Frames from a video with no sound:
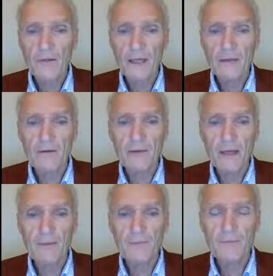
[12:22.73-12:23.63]
that
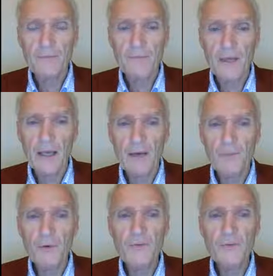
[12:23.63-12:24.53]
an
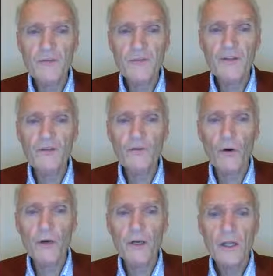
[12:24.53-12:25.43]
improvement of this
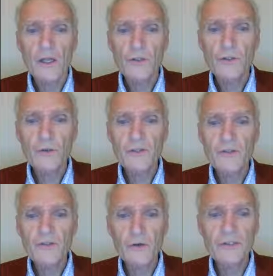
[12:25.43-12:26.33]
sort should
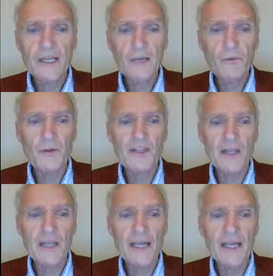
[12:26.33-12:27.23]
be associated with a
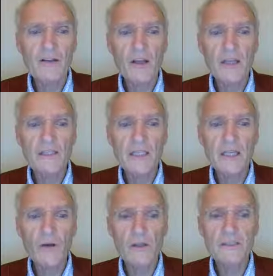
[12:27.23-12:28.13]
delay in the
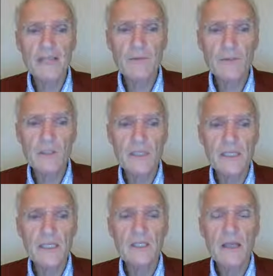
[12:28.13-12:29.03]
onset of Alzheimer's
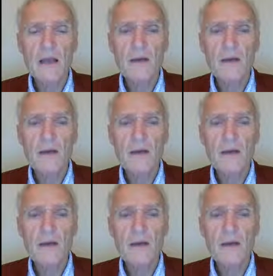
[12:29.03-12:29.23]
disease